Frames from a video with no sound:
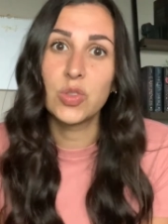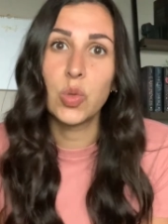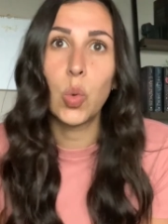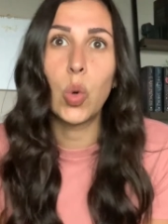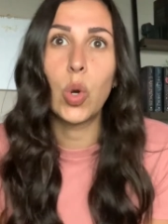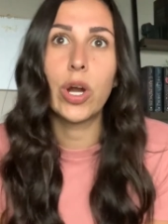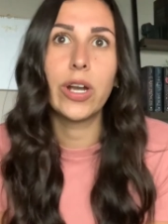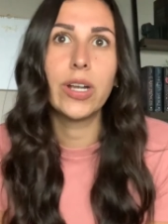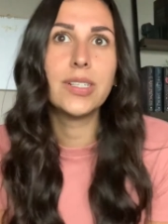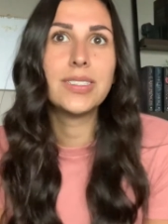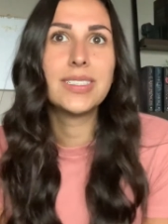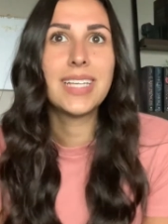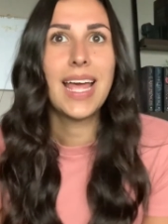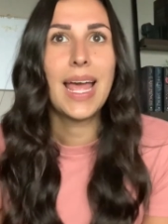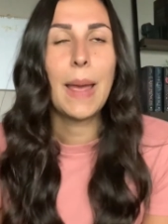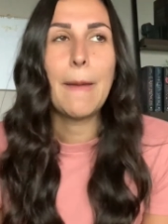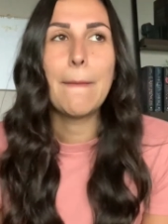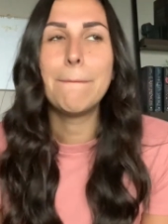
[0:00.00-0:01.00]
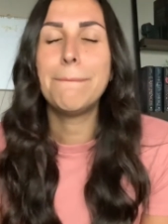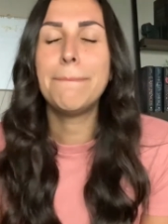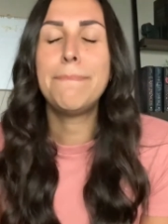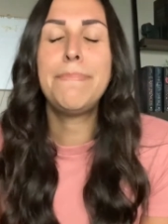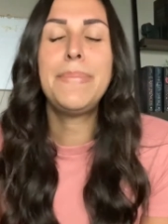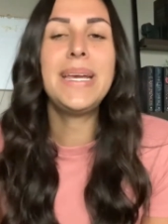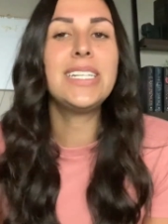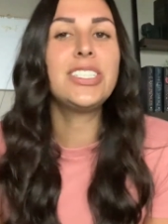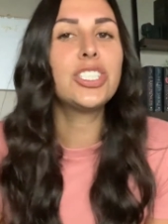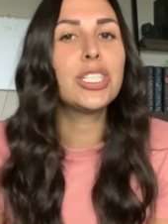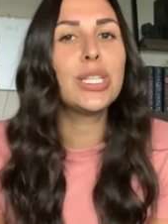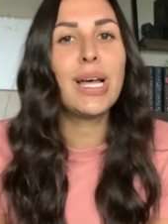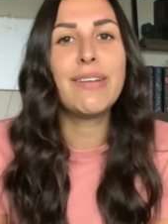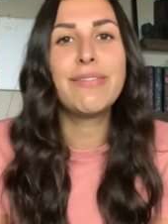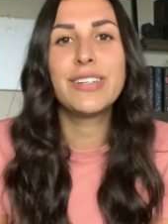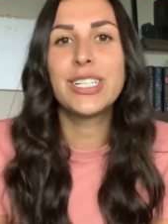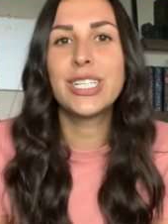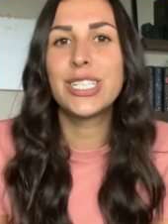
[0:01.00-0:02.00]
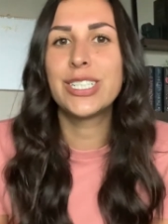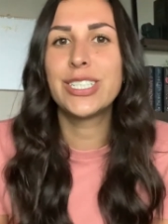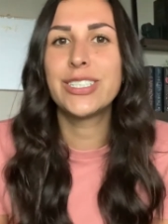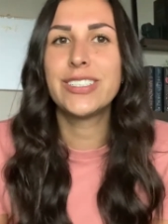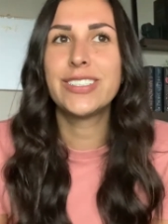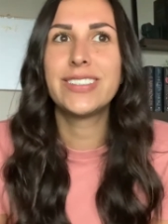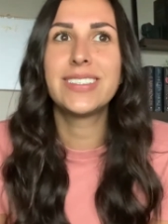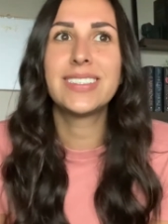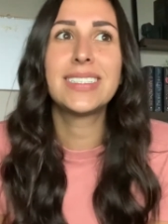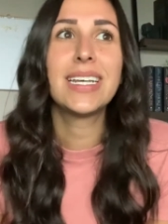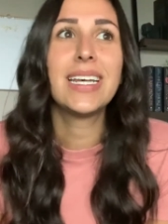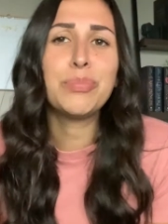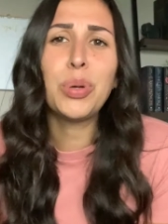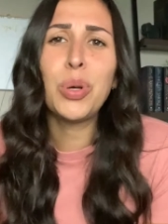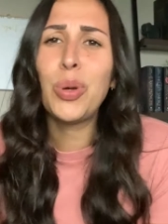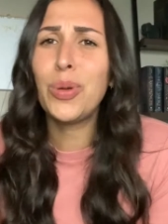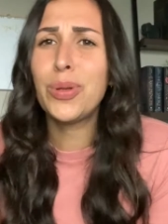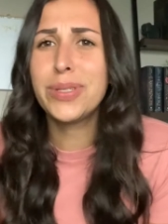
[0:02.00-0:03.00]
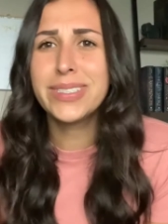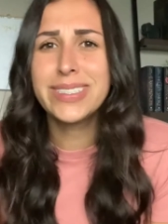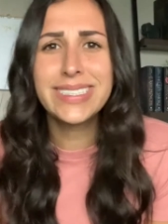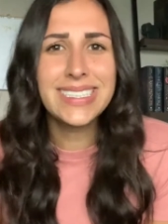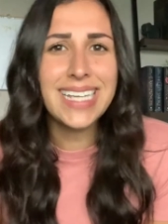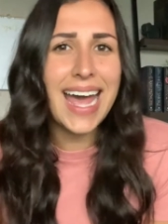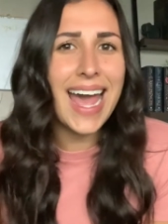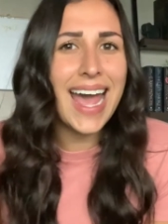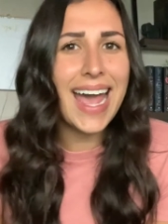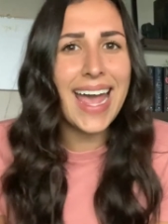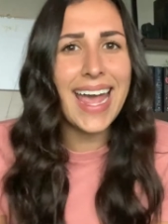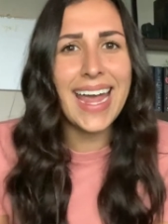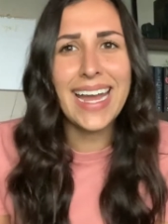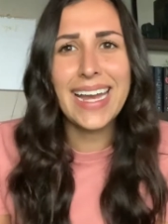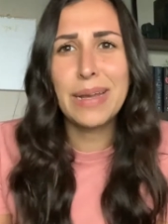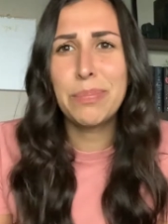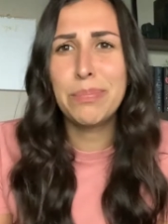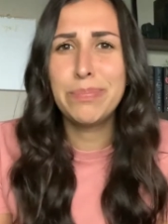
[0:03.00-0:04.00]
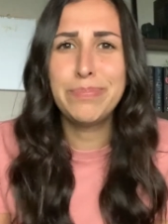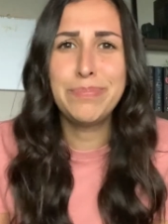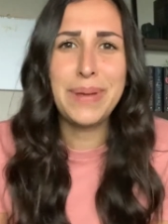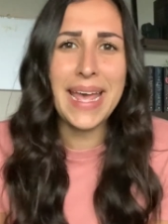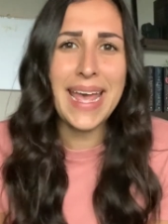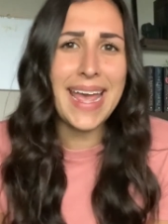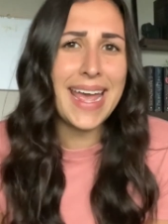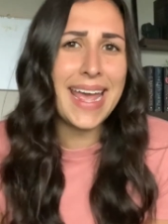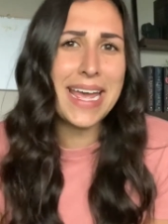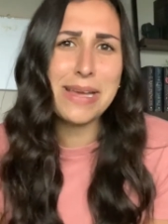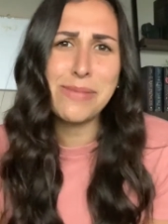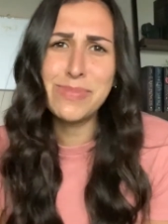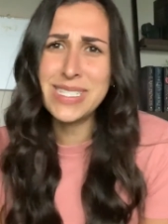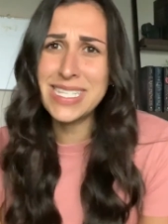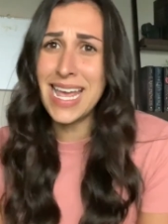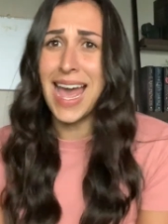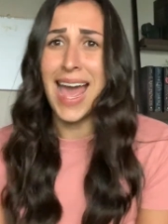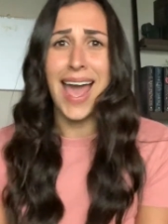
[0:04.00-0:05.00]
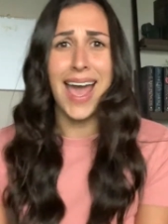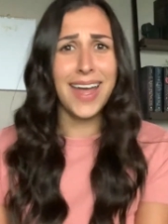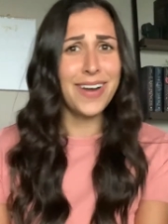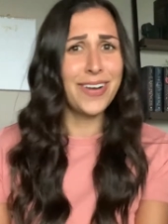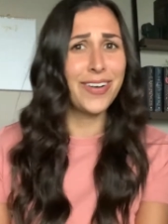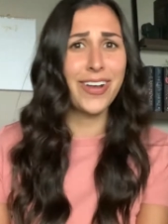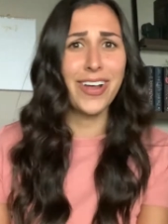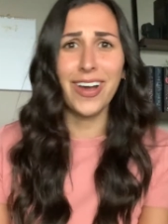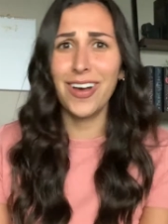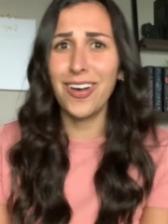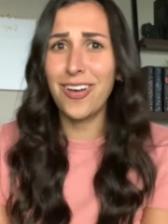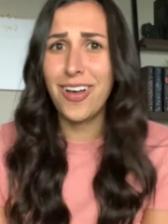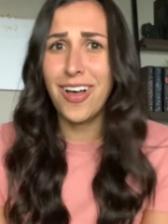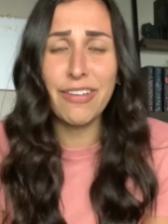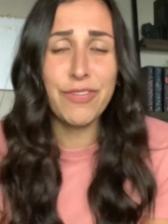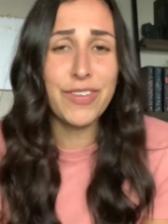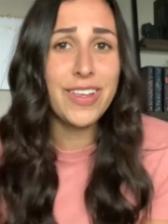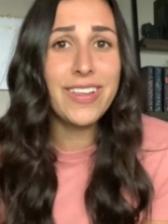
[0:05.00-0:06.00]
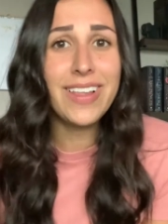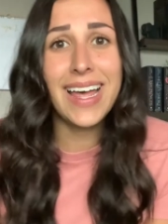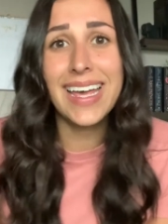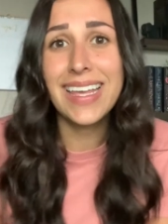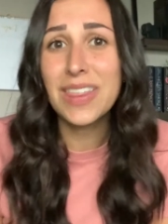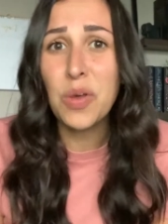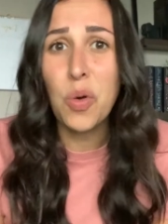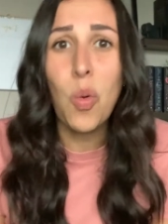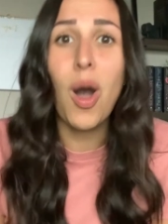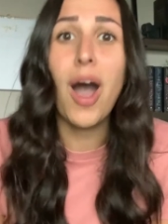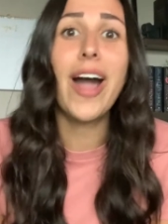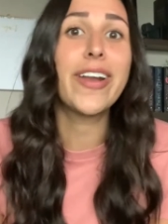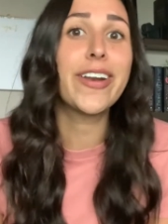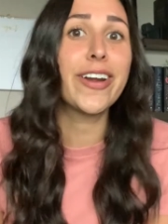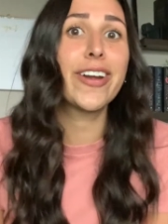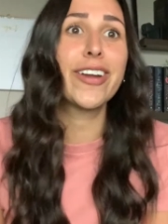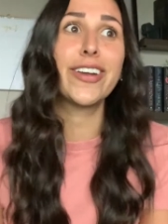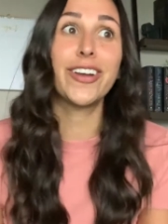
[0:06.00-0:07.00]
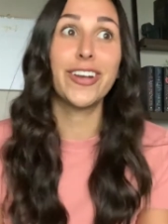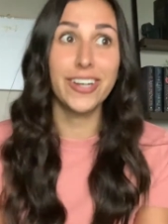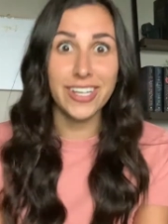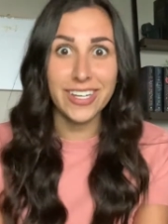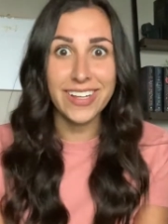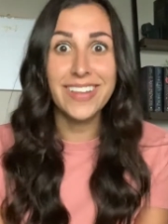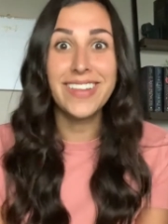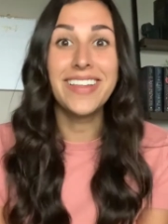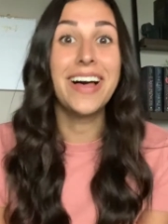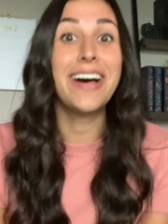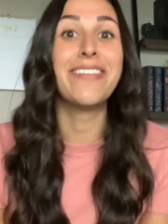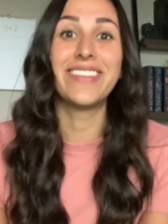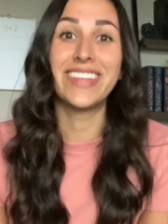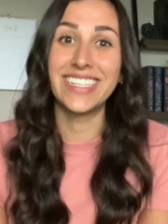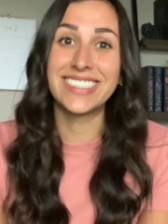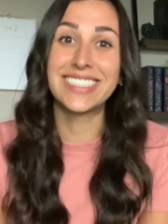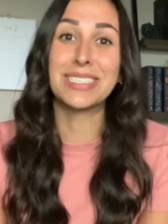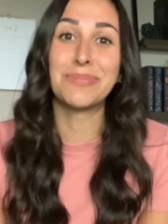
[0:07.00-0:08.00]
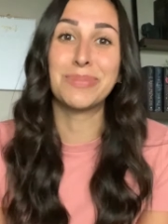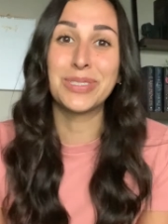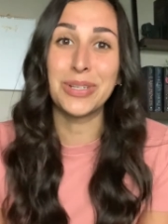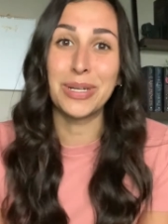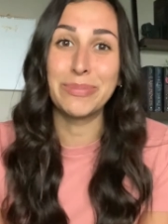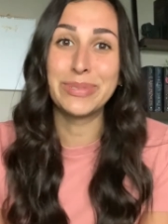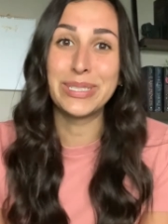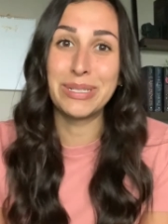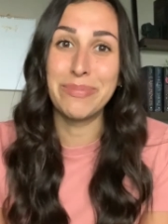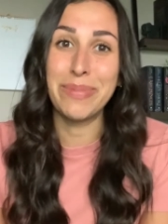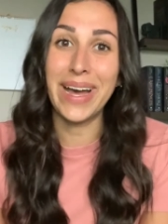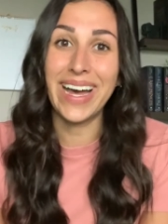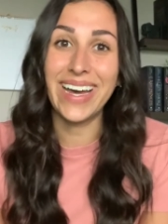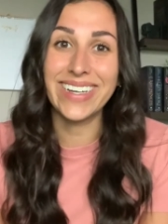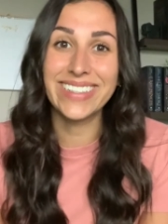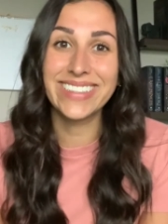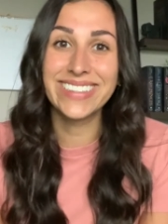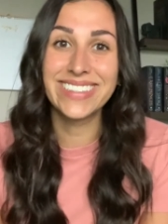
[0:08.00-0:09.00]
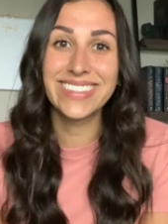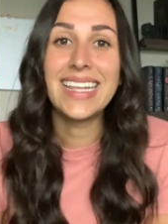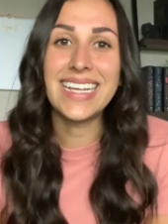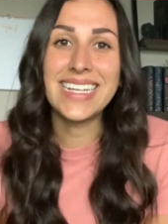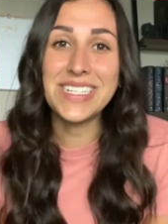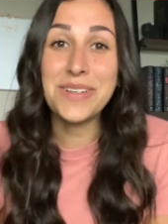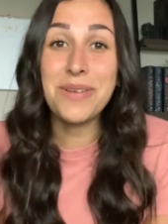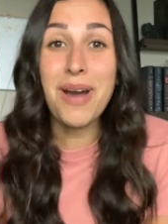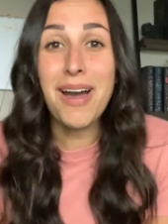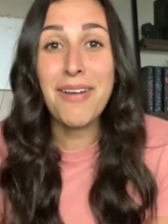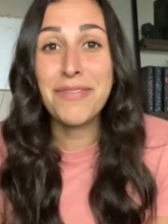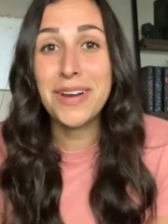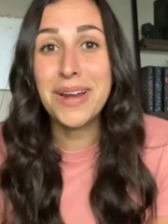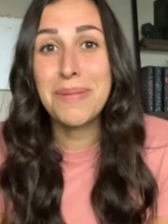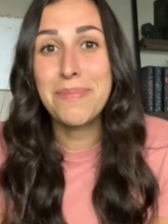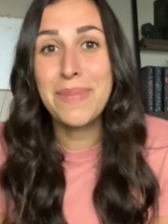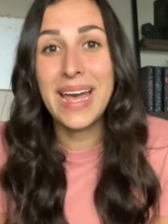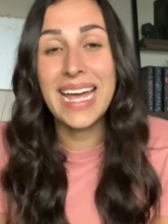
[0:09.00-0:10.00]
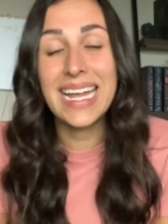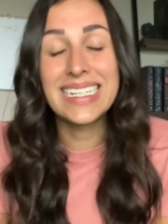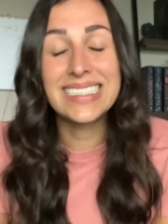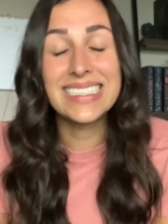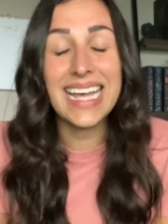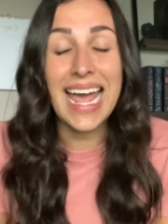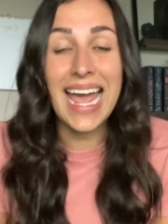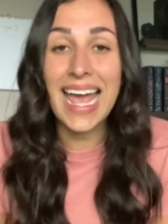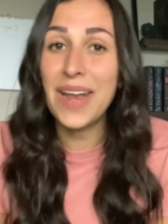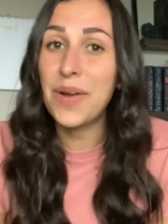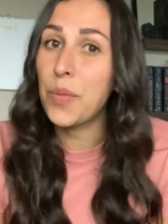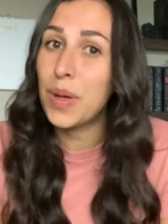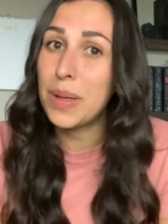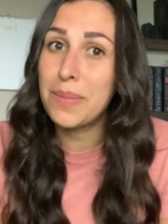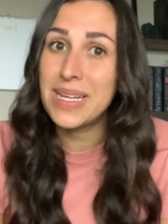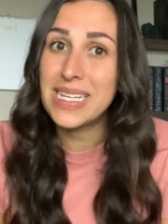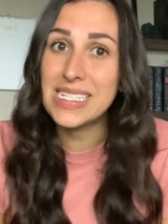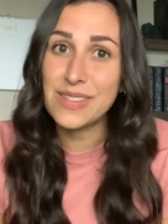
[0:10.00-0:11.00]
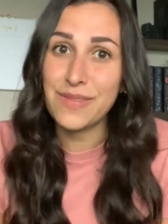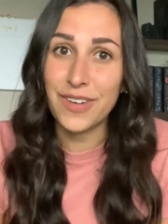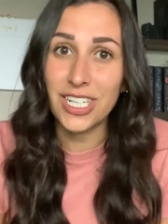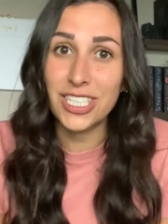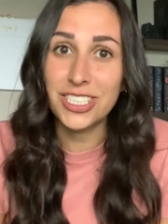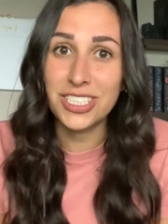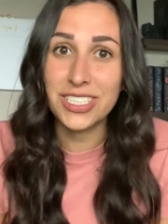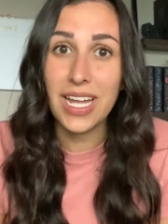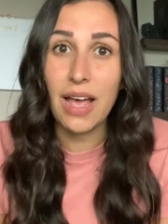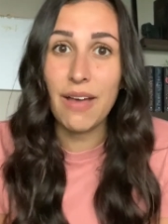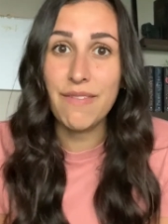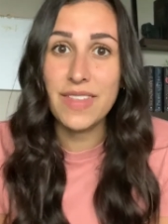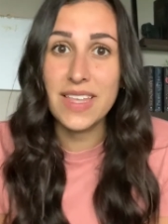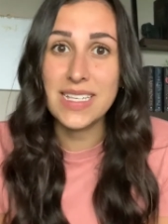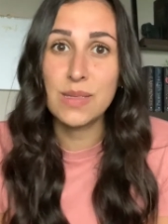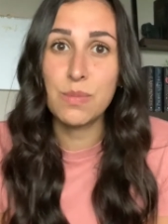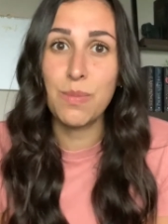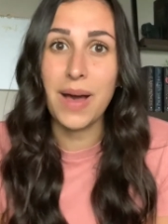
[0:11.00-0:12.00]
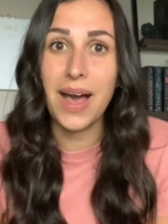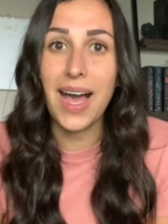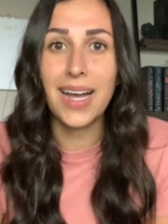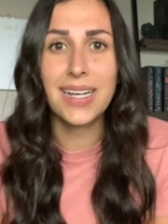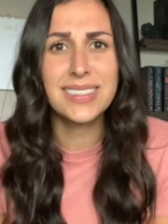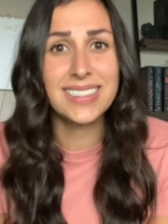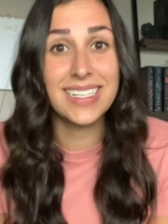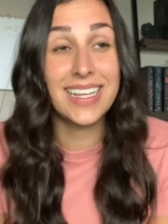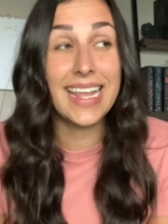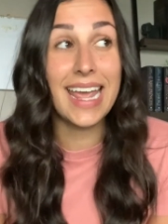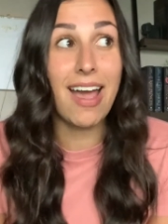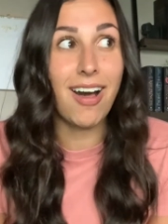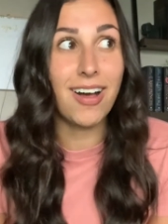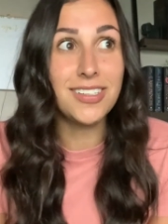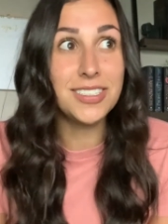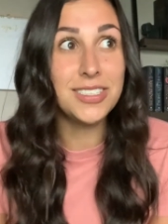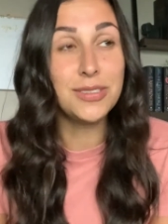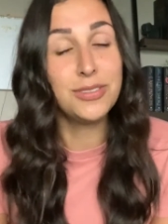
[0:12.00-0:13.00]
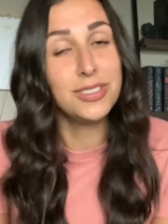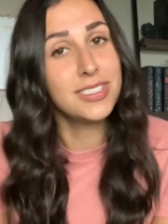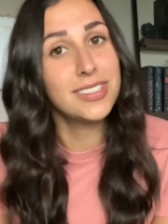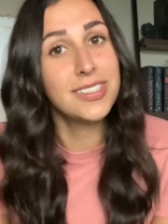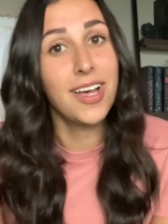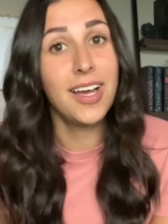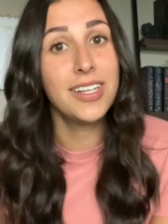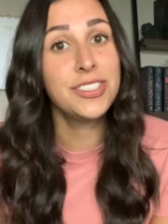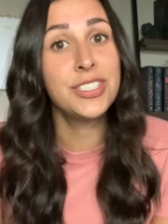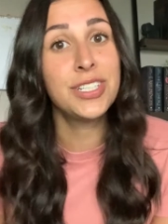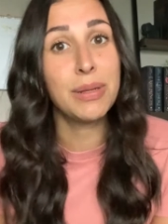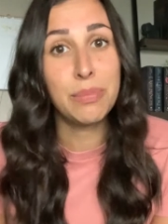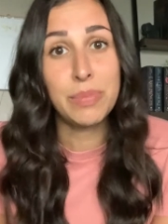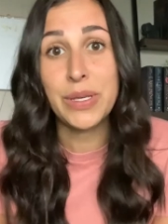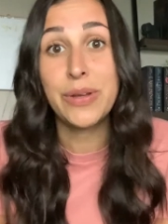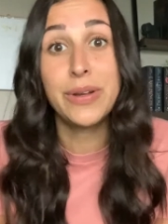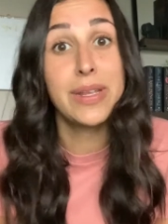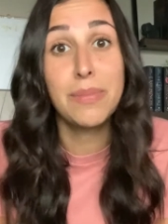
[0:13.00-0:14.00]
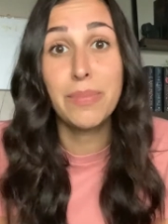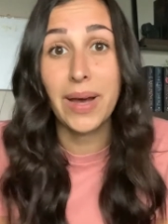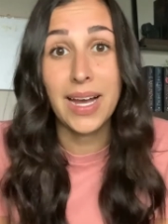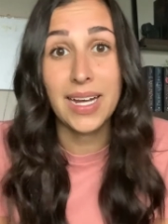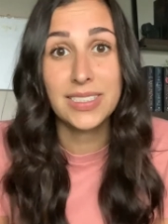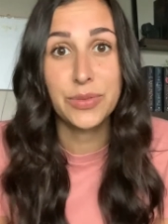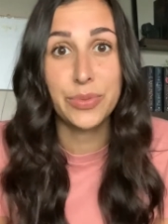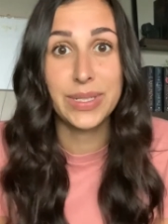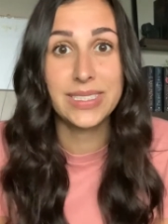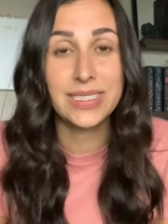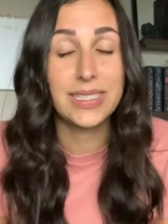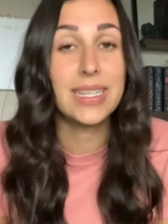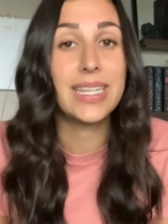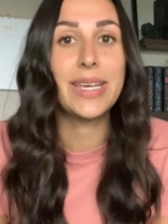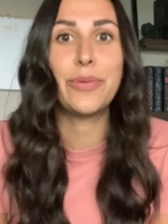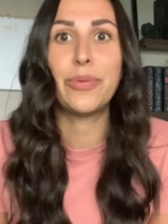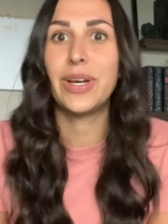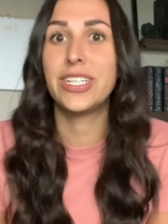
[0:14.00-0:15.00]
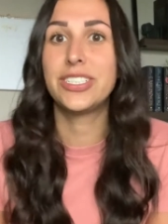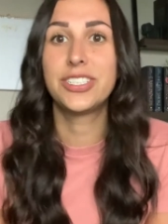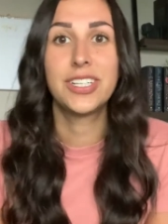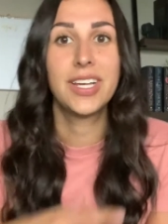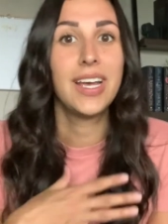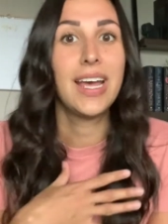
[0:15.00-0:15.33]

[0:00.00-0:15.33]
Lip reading: towards beach lovers, poolside babes. I don't know. If you like the water, you're gonna love this subscription box. They do offer a men's and women's version of this box, and they also just launched a beauty box recently, which